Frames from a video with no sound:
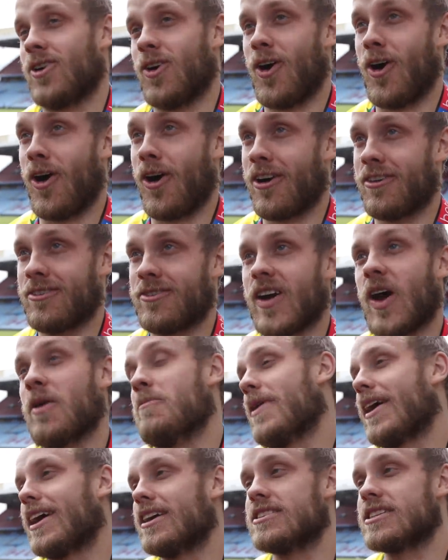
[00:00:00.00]
long,
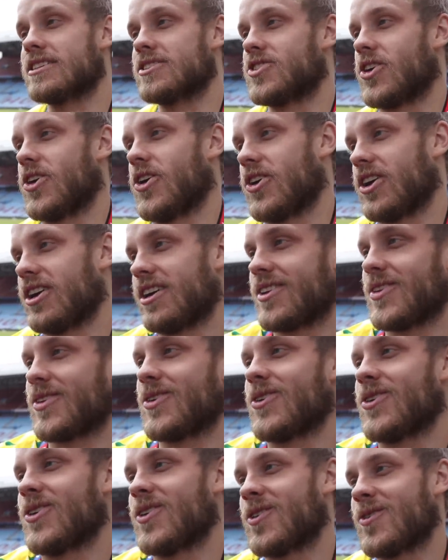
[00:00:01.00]
amazing journey
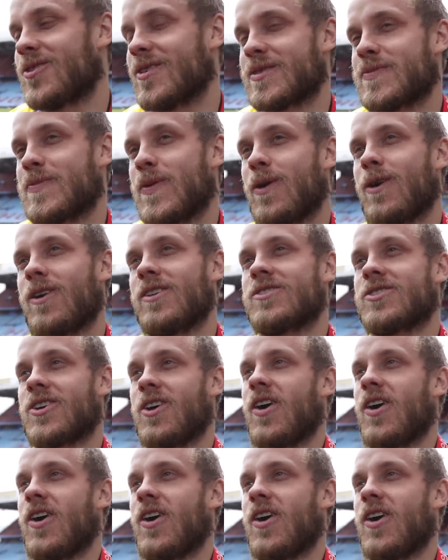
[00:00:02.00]
to this point.